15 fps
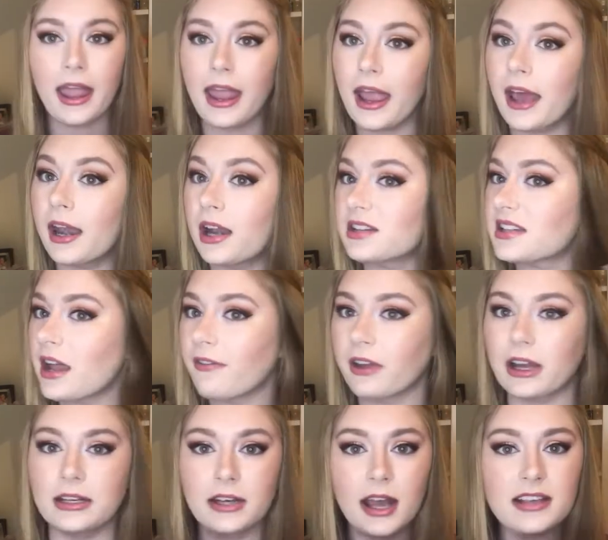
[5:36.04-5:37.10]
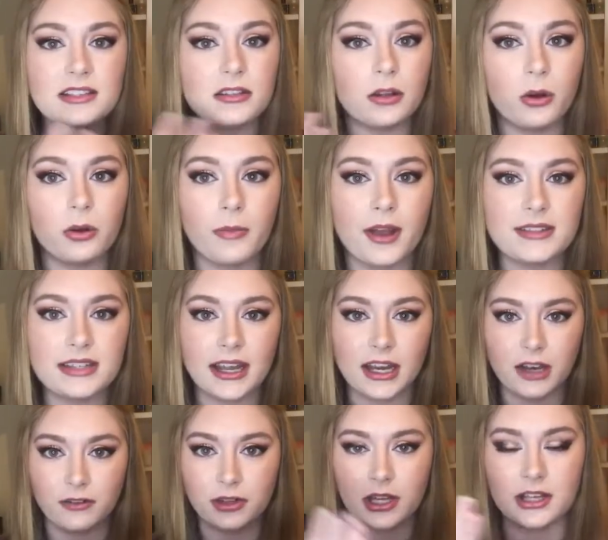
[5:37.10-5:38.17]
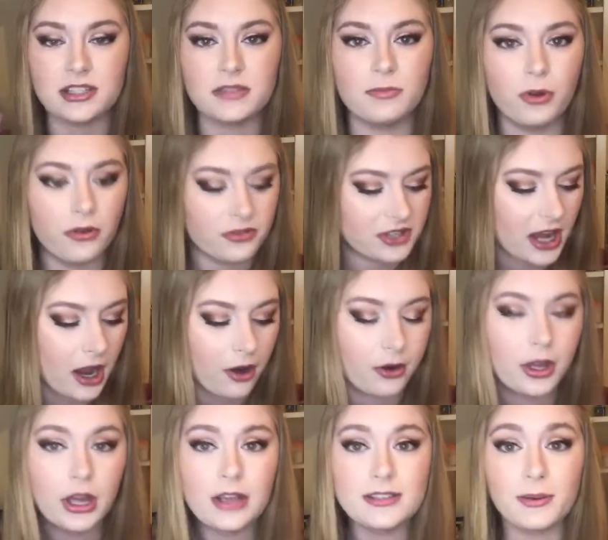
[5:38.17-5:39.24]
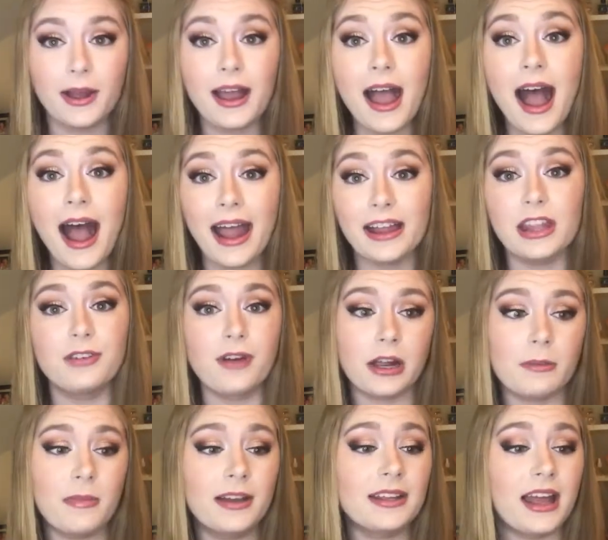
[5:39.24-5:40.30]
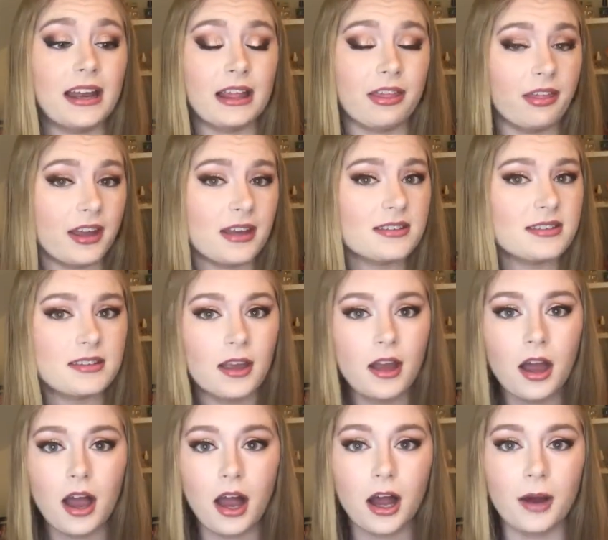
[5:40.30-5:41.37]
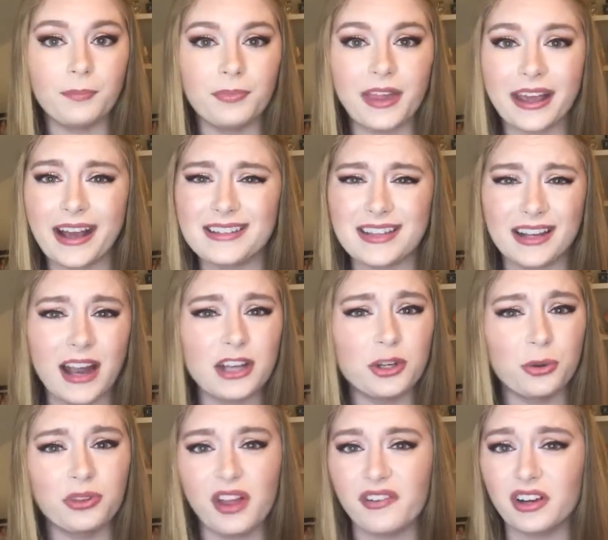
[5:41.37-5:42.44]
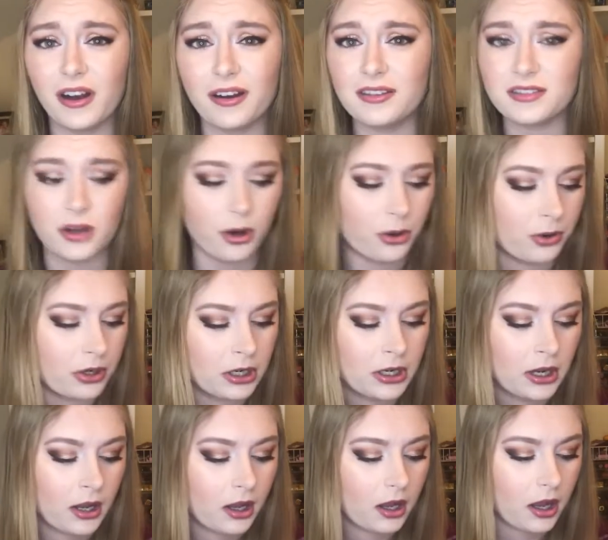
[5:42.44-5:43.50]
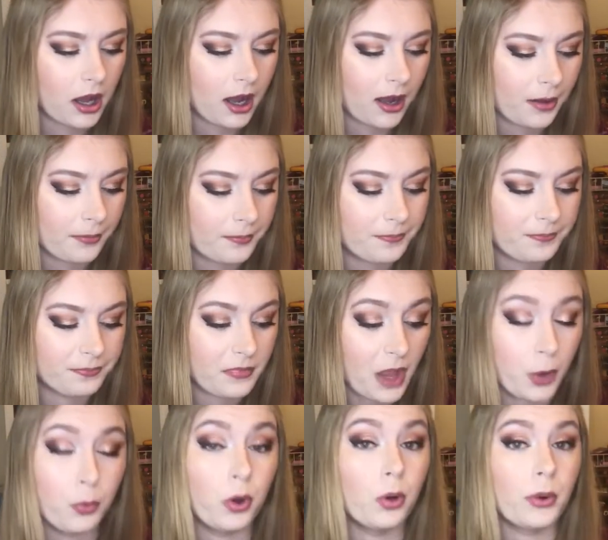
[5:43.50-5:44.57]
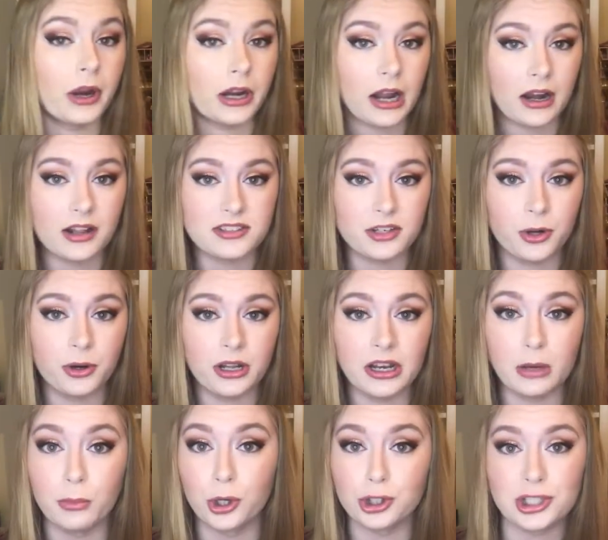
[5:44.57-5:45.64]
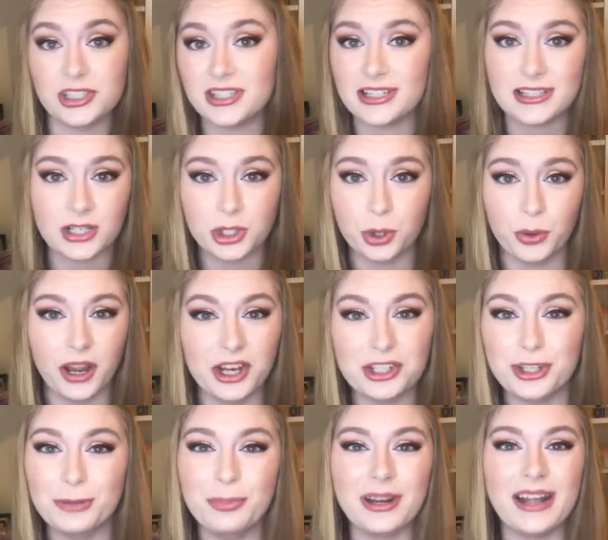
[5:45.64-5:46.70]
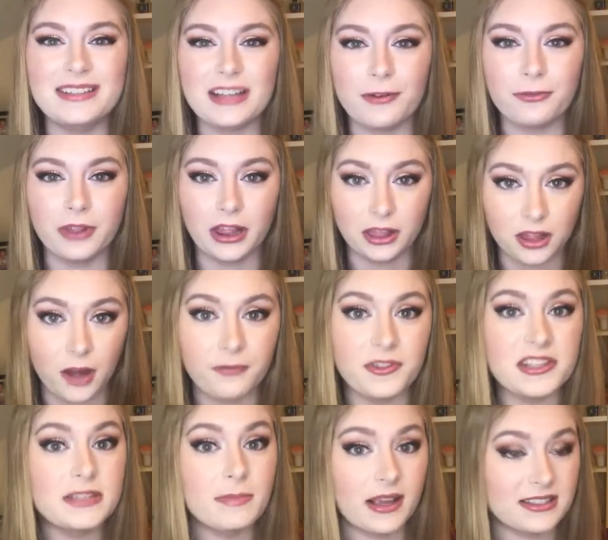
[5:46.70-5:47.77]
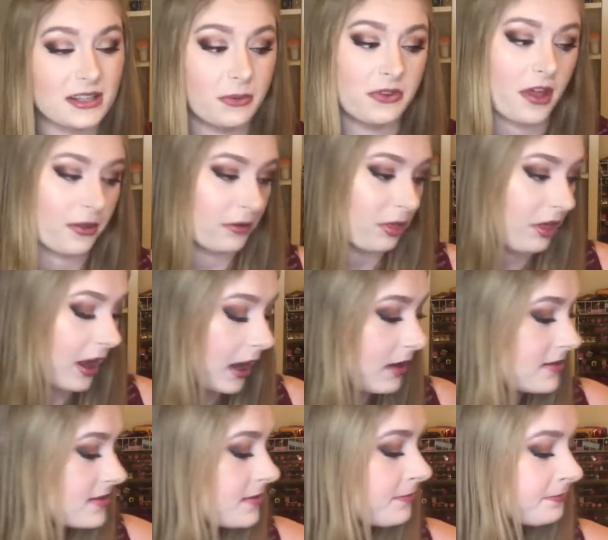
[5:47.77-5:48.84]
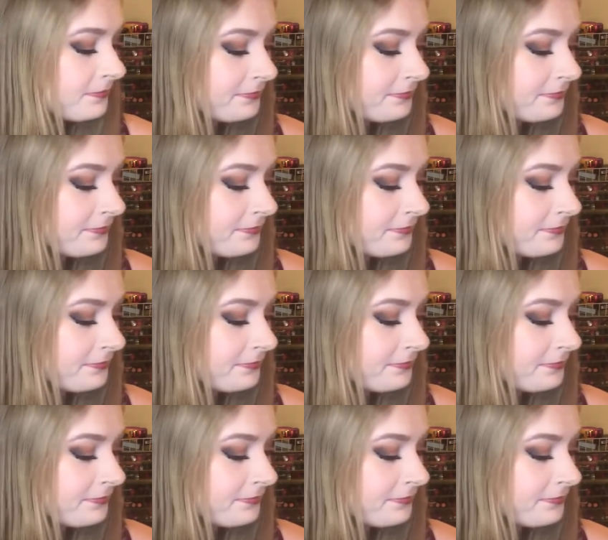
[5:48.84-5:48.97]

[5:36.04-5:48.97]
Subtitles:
And I just have like a nice glow to my skin. Everything's smoothed out. So I highly recommend getting this. Like I said, I don't love it on its own. I will wear it on its own in an emergency situation, but I definitely love this mixed in with other things.